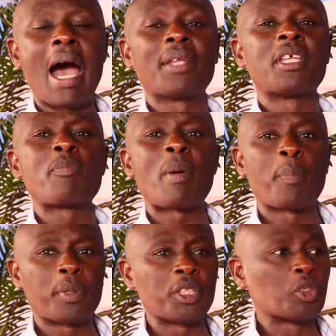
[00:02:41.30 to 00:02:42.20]
are they
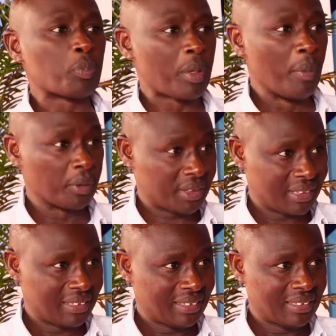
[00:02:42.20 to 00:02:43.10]
purporting to promote?
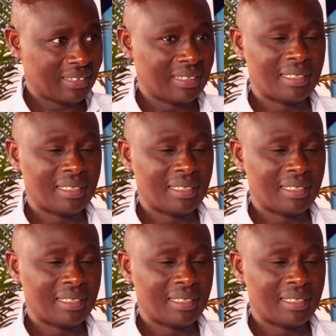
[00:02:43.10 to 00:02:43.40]
Uh-huh.